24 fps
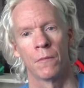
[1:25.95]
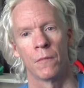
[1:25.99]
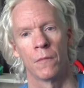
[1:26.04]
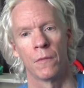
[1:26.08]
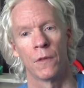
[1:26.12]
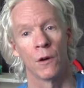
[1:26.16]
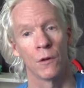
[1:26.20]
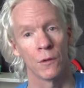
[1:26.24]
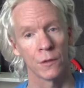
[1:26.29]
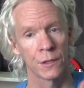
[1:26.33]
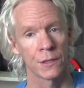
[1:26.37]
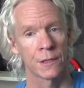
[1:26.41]

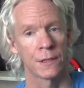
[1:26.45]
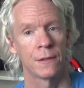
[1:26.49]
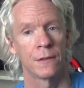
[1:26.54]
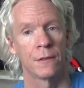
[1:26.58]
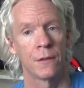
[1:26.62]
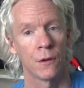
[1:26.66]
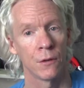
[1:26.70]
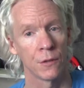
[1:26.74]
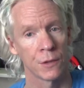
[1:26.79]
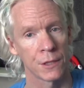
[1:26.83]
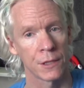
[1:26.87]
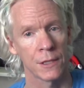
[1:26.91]
Those
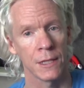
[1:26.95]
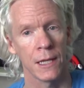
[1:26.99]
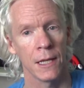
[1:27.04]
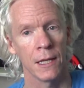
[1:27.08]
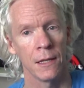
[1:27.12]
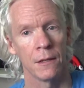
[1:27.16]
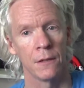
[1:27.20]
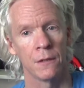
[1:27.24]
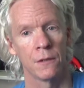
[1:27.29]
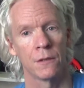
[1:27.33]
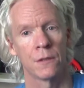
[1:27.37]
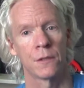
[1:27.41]

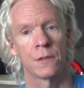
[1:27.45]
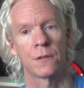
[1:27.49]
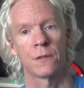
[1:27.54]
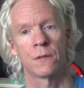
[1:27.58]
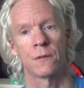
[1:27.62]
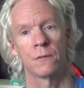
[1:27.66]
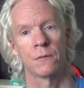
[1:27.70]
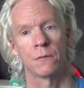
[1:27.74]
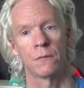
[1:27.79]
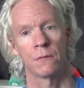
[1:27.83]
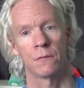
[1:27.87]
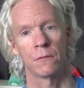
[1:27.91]

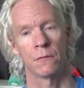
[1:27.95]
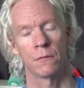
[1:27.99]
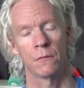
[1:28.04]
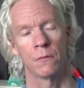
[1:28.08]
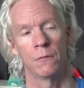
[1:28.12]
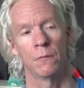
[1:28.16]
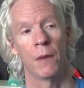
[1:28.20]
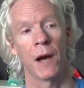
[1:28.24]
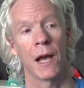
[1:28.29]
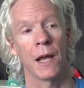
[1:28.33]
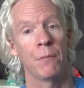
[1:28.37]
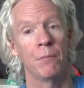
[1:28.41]
things
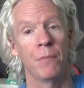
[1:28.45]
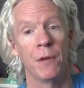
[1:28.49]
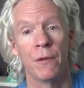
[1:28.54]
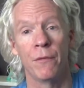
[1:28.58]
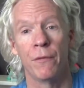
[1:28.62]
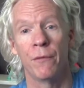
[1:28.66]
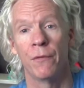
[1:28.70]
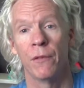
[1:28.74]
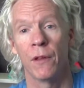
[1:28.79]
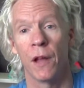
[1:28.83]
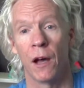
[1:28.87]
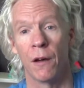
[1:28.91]
might be
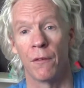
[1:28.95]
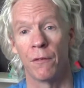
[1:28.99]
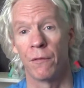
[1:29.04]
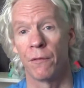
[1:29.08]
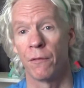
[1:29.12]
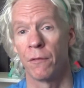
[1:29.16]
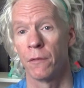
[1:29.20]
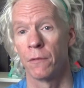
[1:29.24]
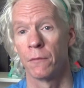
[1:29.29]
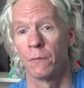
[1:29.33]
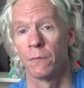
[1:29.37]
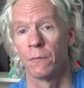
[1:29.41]

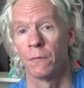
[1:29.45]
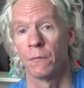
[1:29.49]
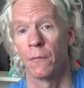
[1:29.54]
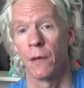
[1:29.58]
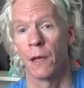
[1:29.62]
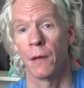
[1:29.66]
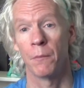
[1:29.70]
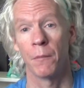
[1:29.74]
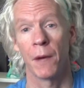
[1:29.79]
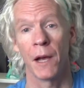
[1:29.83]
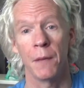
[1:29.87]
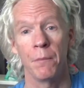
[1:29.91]
fluff.
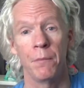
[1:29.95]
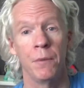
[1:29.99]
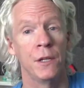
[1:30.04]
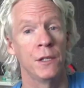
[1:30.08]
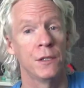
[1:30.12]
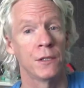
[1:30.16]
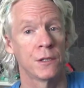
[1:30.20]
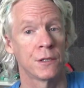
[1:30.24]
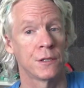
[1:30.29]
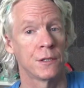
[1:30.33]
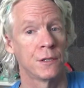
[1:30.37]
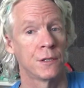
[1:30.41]
It might be
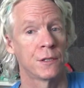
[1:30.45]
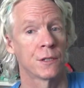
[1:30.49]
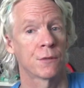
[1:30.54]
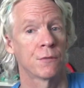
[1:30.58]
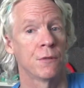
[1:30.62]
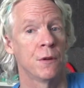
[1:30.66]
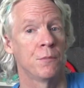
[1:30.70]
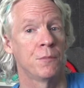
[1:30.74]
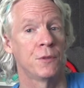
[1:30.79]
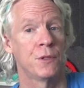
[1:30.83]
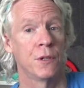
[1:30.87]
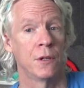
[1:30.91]
just
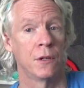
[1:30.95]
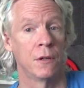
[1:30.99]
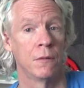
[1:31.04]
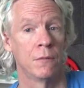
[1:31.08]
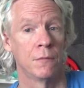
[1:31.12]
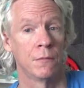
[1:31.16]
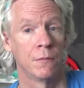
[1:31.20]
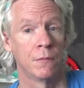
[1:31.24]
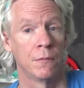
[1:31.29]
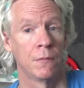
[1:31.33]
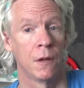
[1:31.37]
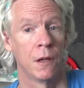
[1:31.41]
description.
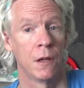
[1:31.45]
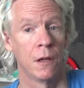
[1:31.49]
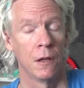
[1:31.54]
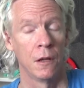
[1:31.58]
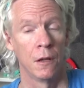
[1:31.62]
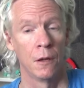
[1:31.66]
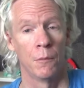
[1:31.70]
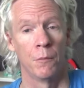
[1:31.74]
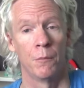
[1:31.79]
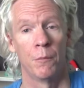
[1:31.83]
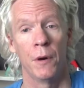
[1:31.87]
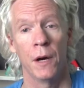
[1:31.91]

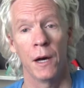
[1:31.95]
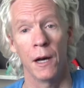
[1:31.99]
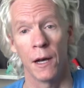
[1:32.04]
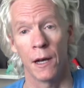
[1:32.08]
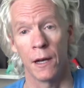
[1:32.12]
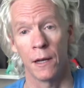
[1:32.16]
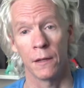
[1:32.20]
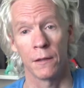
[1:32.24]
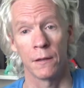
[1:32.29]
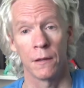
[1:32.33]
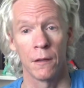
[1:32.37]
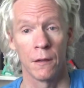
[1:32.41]

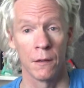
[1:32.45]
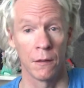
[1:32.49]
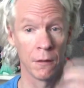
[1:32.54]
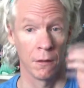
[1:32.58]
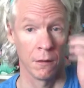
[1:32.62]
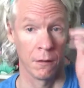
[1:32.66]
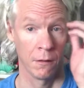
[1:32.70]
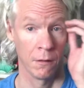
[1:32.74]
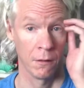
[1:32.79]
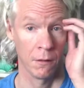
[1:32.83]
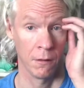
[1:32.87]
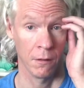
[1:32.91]
But
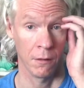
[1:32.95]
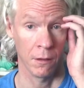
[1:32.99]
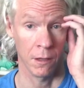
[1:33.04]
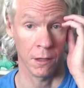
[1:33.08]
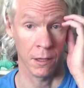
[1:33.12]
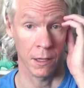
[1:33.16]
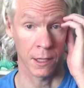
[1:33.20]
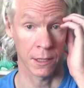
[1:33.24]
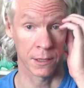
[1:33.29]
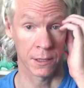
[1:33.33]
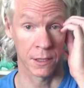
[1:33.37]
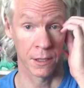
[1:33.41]

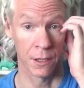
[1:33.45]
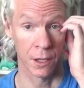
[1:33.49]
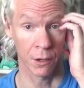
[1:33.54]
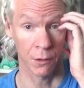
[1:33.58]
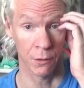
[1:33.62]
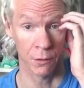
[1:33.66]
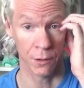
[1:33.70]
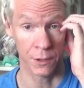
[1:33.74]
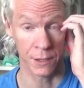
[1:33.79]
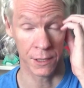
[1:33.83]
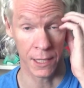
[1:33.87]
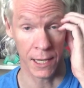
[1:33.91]
it's
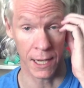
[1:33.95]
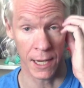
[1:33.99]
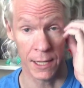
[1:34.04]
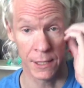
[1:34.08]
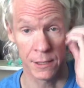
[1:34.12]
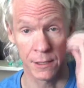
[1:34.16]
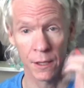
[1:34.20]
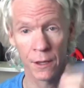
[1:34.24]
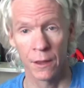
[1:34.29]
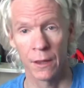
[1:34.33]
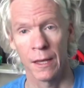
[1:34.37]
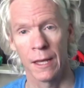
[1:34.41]
those
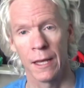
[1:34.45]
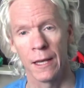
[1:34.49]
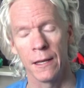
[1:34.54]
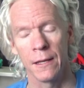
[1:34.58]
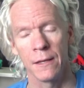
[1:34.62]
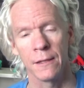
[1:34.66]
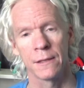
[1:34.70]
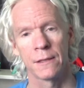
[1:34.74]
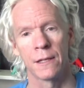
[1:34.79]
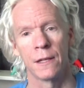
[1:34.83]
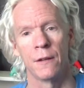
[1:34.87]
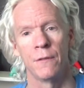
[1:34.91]
kinds of
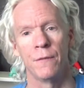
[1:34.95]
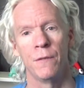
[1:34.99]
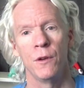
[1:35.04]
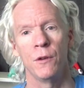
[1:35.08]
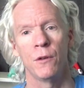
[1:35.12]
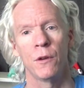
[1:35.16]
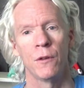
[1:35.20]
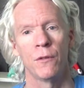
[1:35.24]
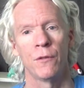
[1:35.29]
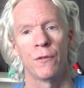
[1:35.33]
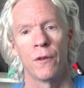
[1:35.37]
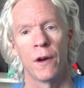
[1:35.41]
things that if you
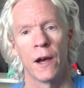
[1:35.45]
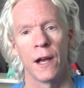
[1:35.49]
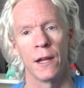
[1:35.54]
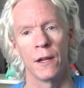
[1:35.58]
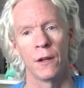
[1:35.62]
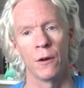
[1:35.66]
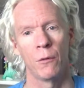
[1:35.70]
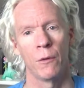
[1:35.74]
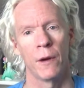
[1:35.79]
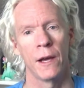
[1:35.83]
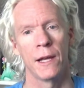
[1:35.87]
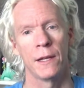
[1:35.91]
can
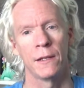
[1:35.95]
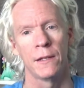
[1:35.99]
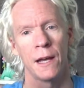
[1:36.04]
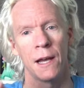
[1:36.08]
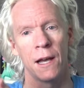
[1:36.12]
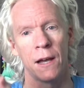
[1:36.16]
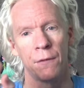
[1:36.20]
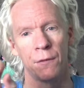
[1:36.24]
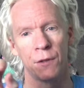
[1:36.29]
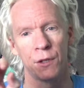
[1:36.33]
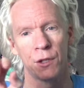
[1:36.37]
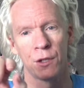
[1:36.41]
find a way to
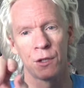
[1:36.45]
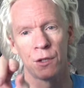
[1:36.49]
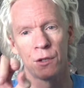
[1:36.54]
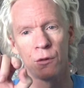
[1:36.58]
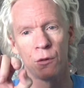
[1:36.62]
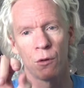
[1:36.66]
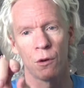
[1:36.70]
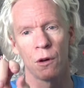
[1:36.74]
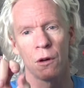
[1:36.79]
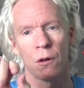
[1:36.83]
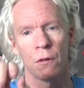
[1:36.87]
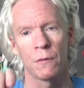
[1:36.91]
have a
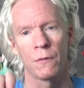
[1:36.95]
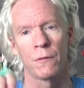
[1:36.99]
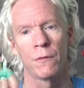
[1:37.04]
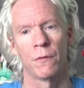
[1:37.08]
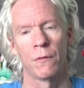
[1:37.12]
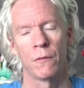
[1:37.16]
short,